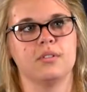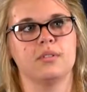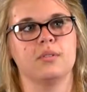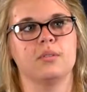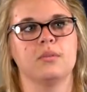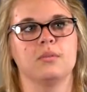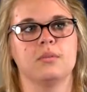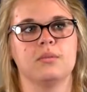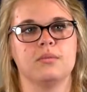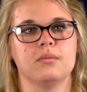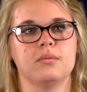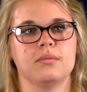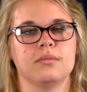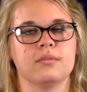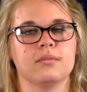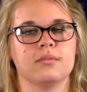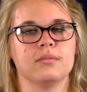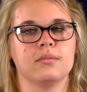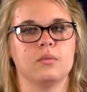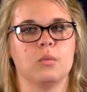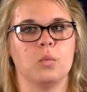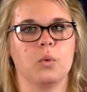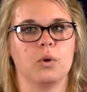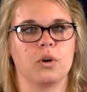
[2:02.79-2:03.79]
to
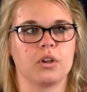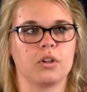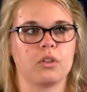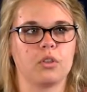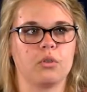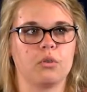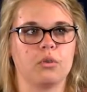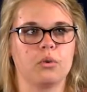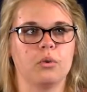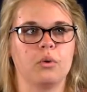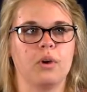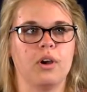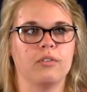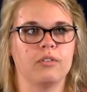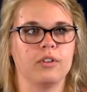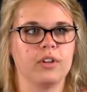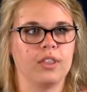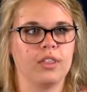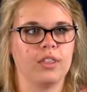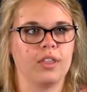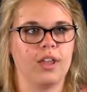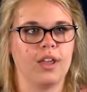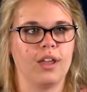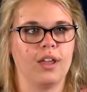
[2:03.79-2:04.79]
work through
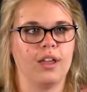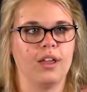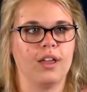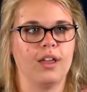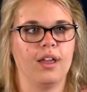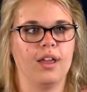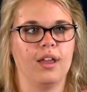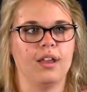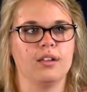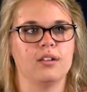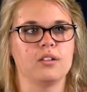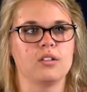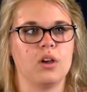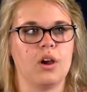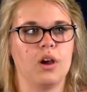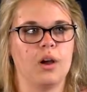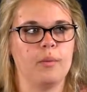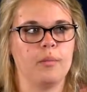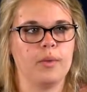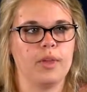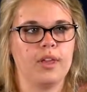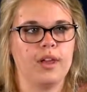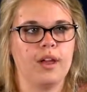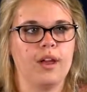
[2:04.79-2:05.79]
everything and
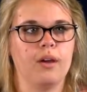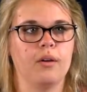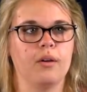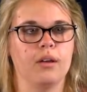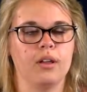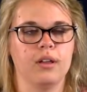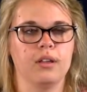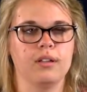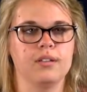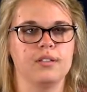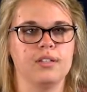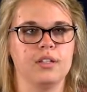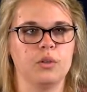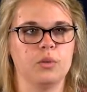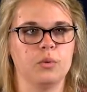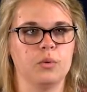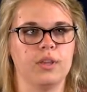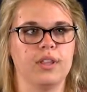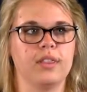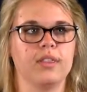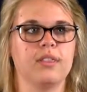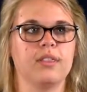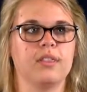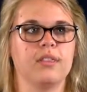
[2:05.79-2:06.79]
taught me how to deal
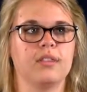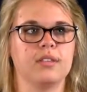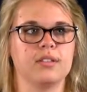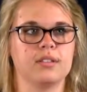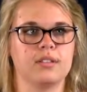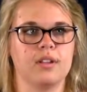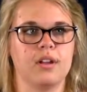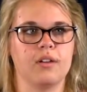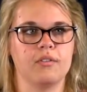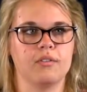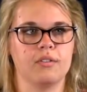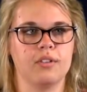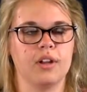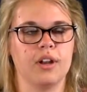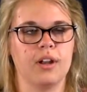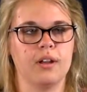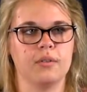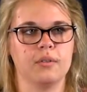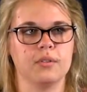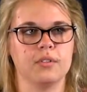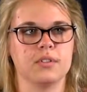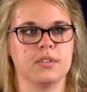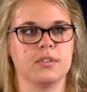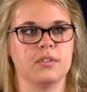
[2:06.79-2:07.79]
with the stuff that I
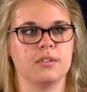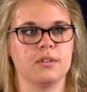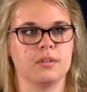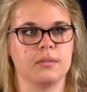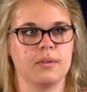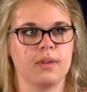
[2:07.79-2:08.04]
was dealing